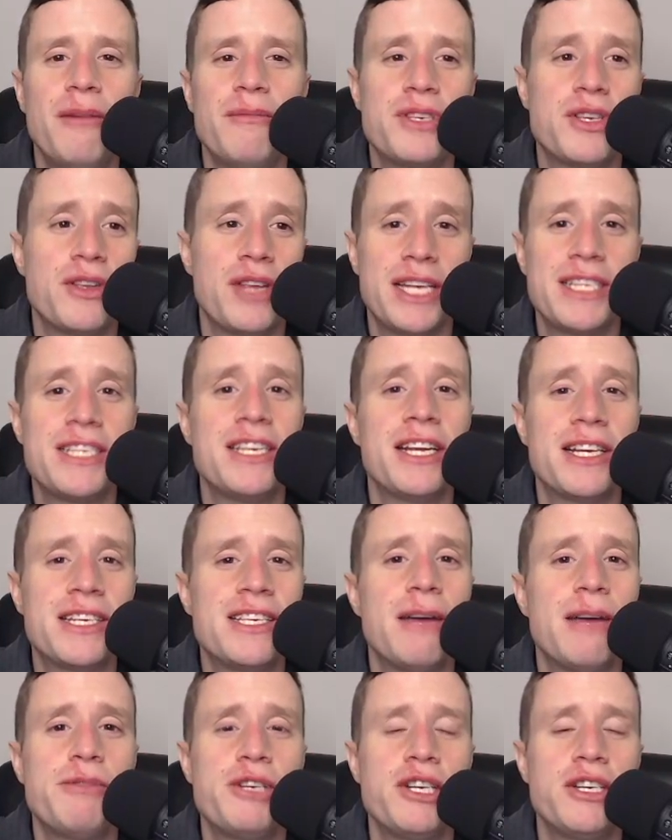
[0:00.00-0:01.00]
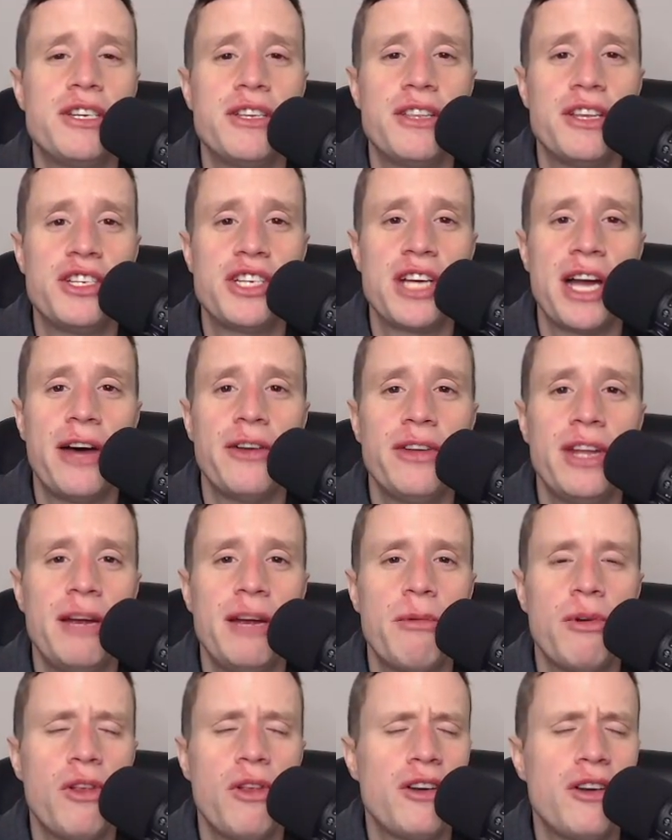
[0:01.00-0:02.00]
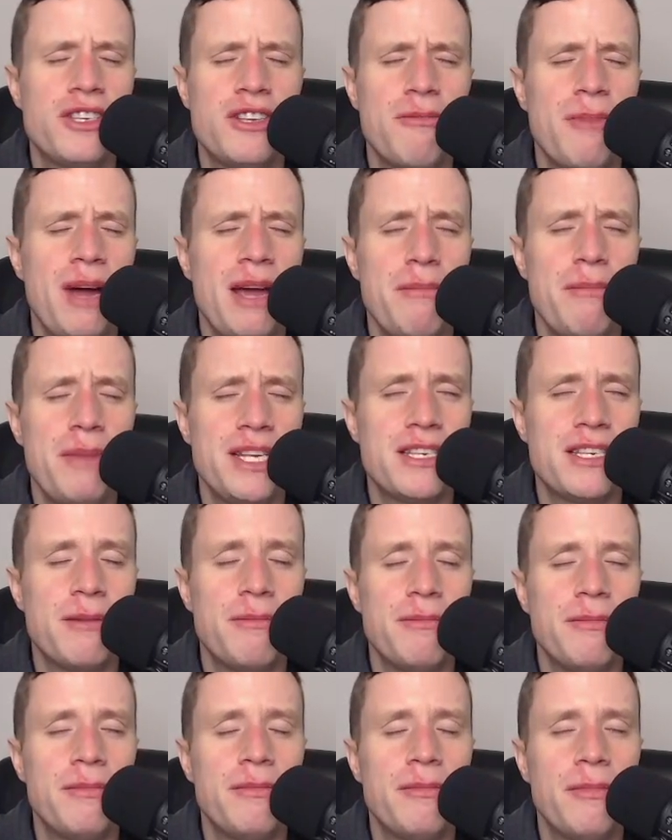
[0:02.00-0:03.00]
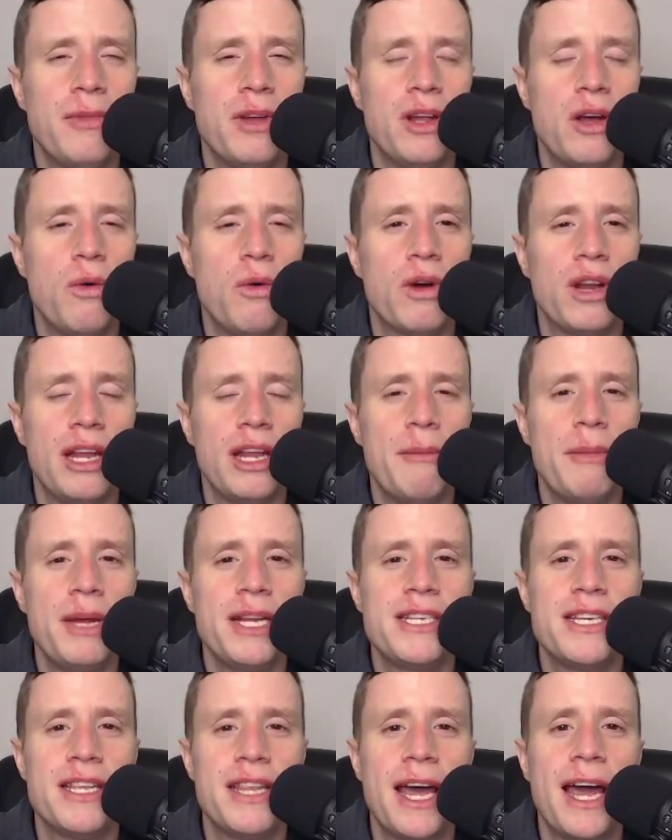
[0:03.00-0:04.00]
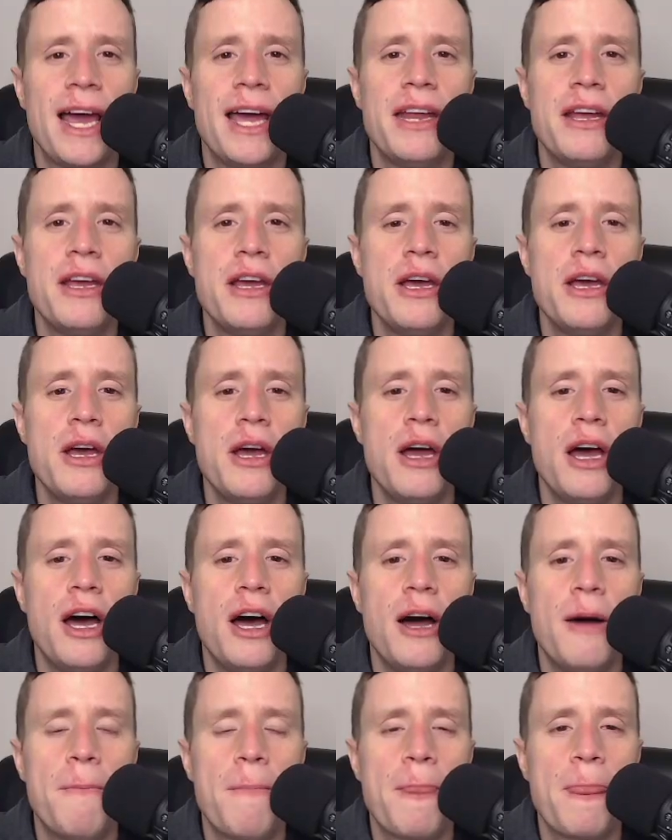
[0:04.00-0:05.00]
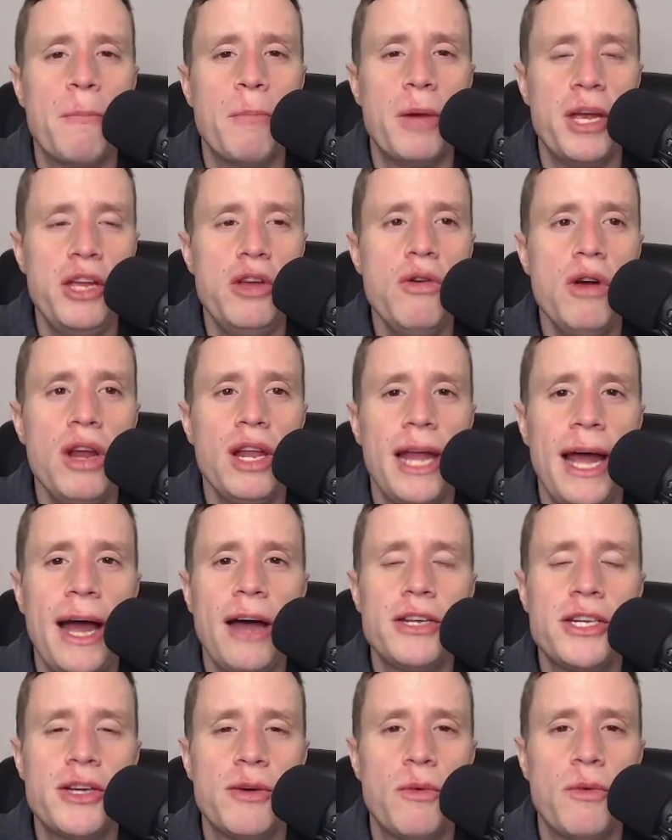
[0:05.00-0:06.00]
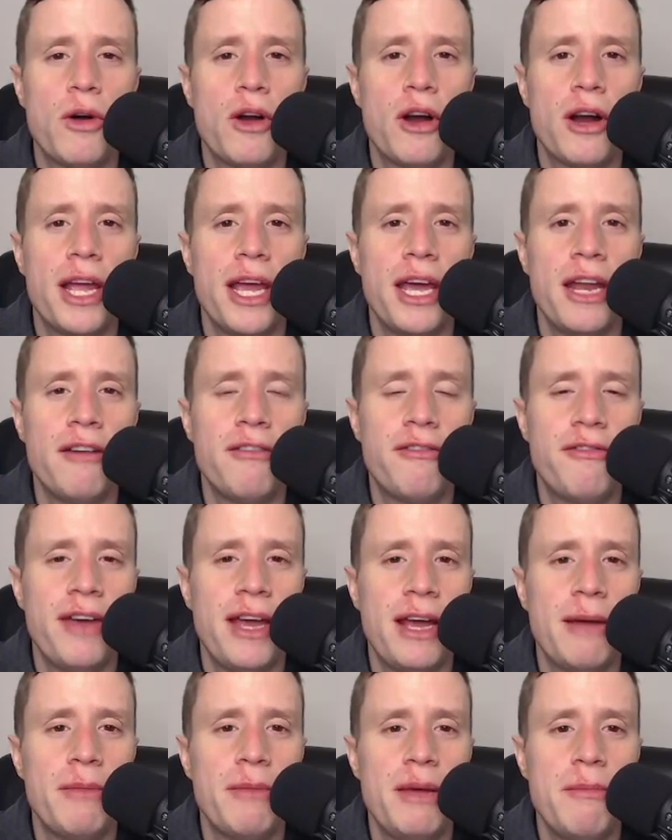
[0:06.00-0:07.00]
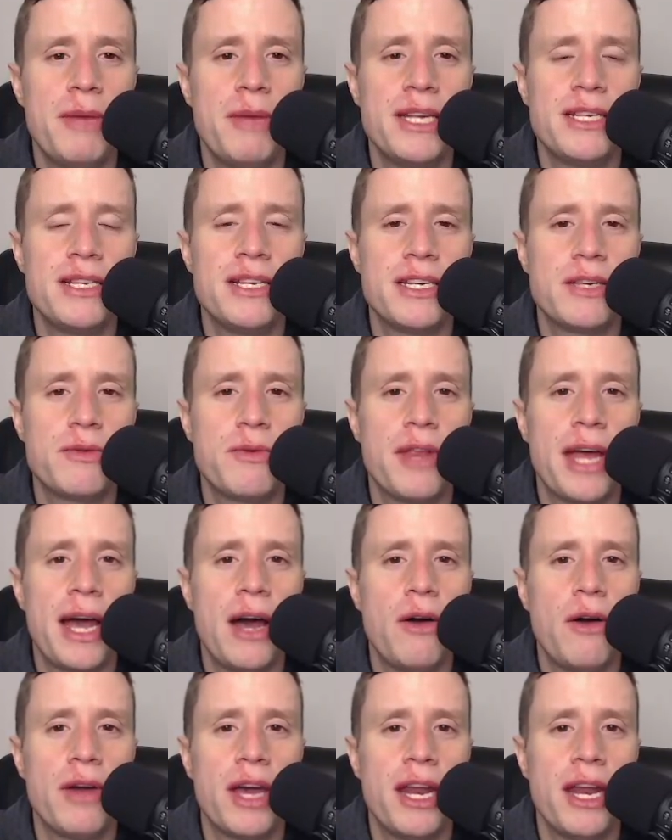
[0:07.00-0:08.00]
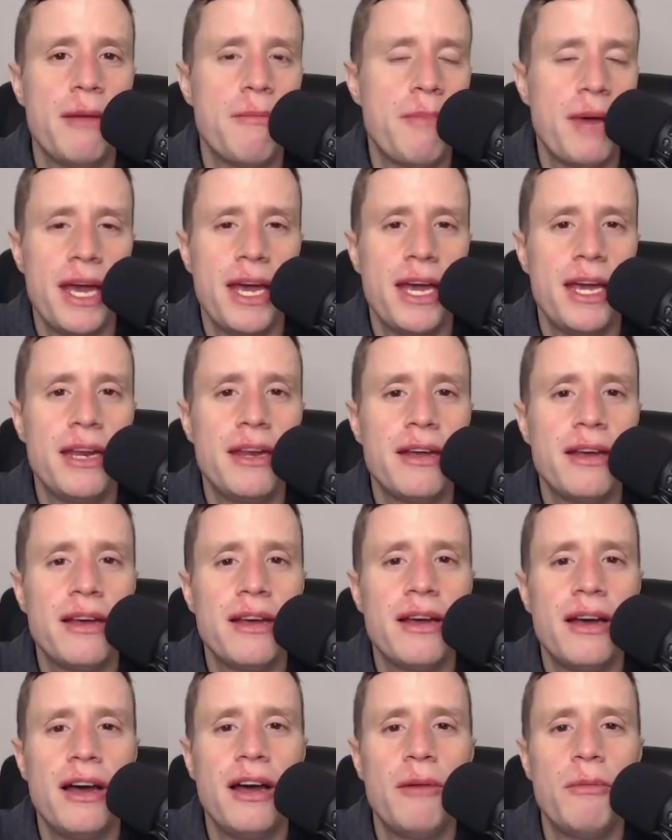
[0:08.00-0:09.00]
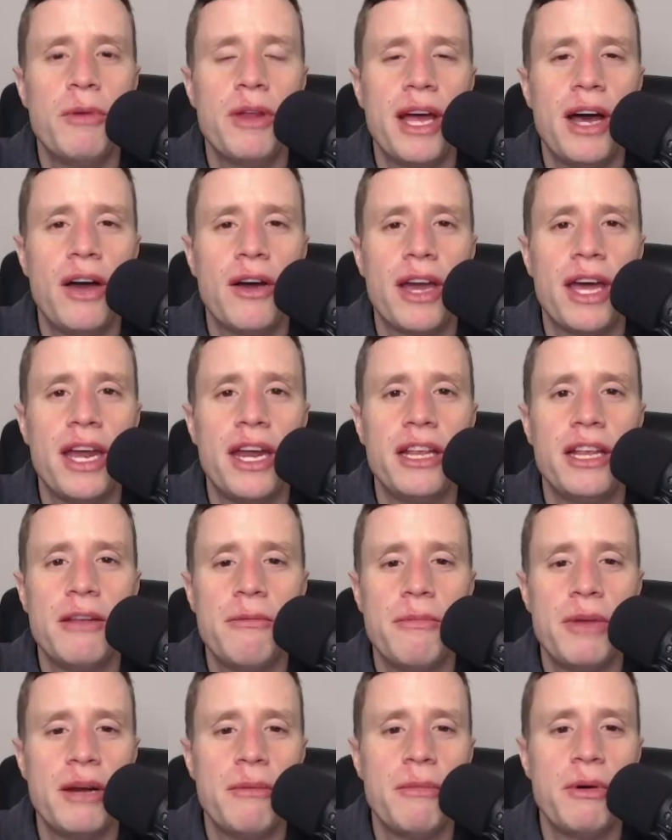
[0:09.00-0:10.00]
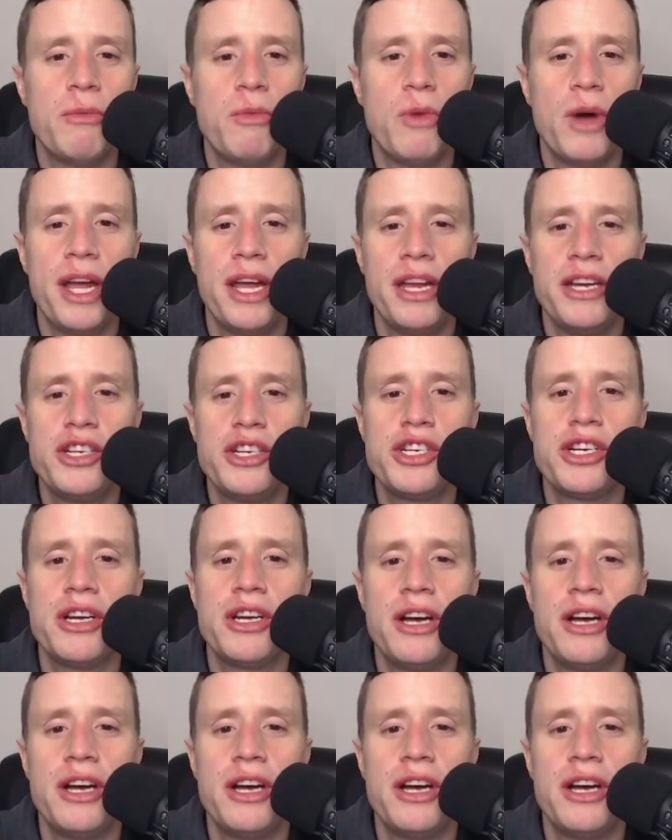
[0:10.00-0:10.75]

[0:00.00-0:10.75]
So that's an exception to the child labor laws. There might be some lower limit to that. But you're allowed to work in a family business without getting paid, without getting the minimum wage.